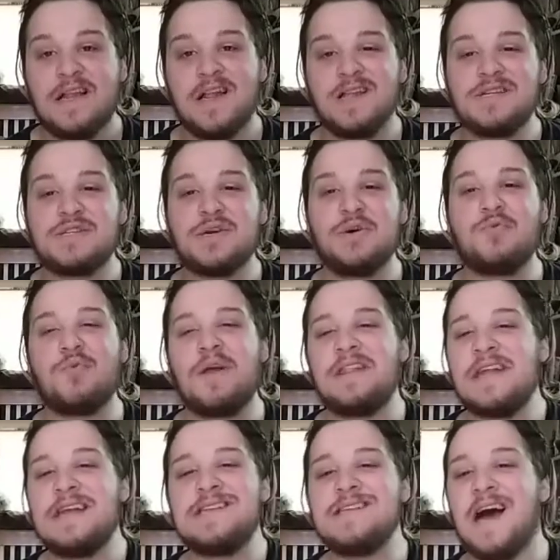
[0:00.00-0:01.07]
So when
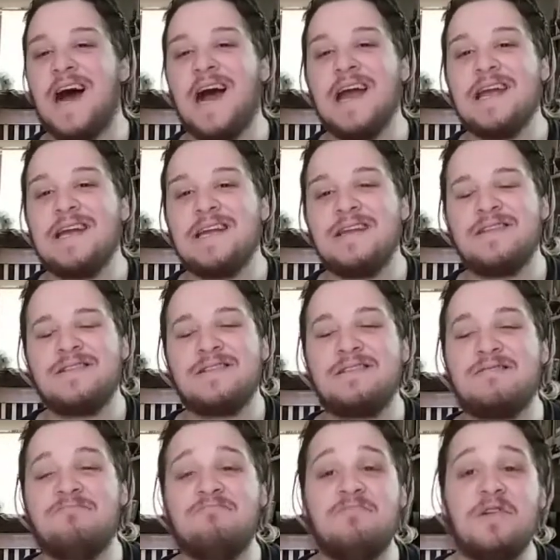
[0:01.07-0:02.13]
they die,
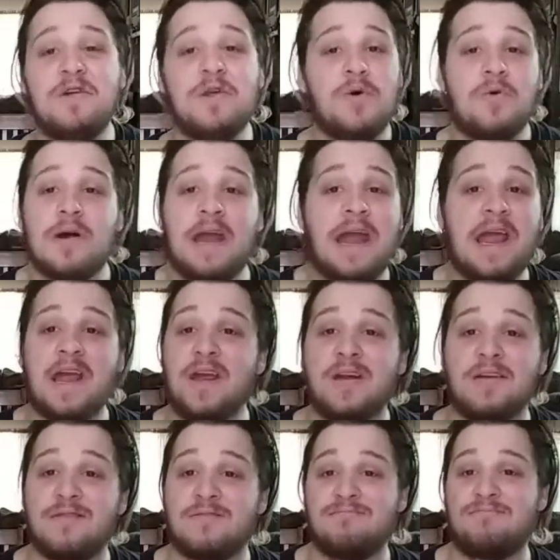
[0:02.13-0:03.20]
you don't
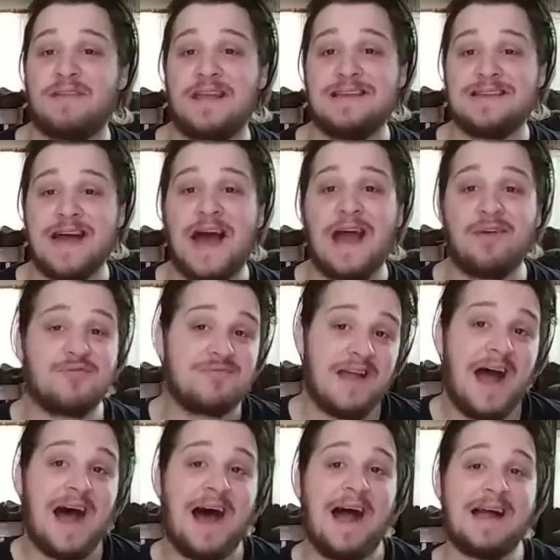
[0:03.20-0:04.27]
care if they died or
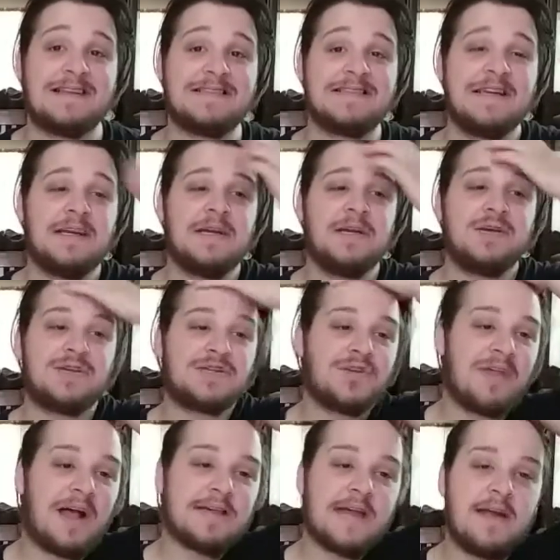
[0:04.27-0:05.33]
not. So
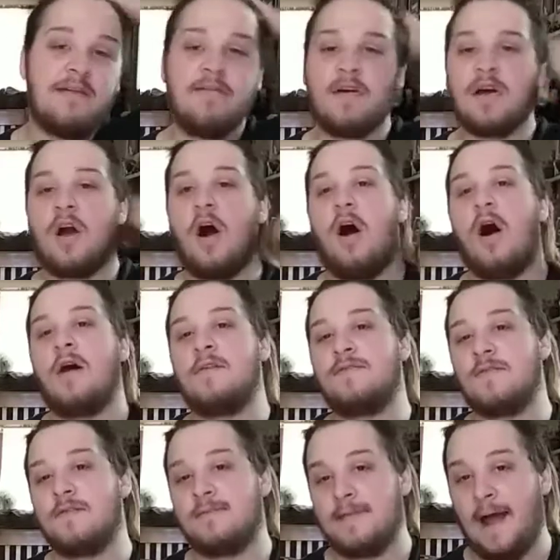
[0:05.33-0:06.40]
that's kind of the con
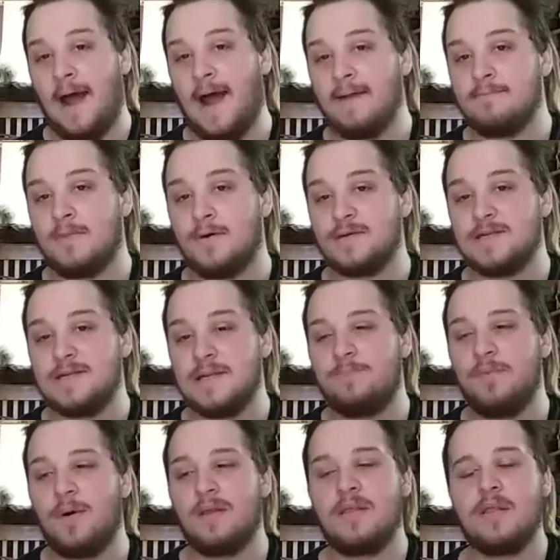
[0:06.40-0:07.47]
for that mostly.
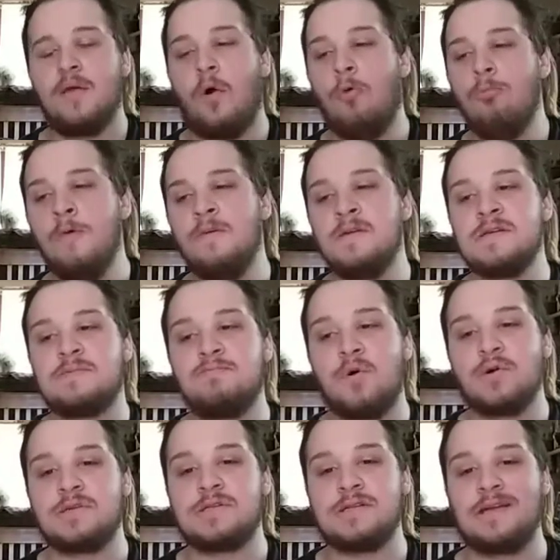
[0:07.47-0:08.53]
But the whole movie is
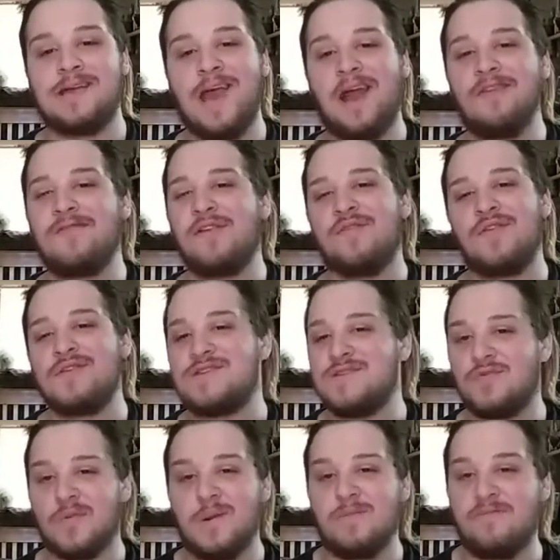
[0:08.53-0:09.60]
mostly kind of a very
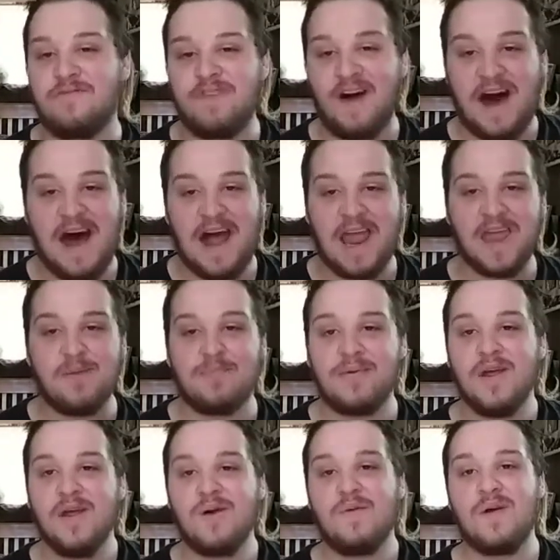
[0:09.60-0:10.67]
Scream vibe
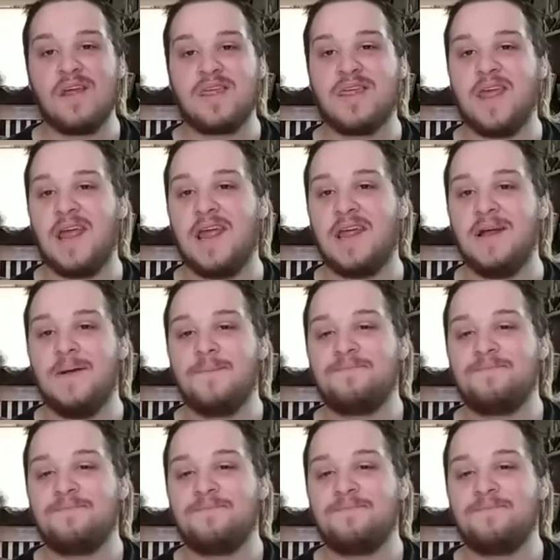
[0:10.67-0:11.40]
with a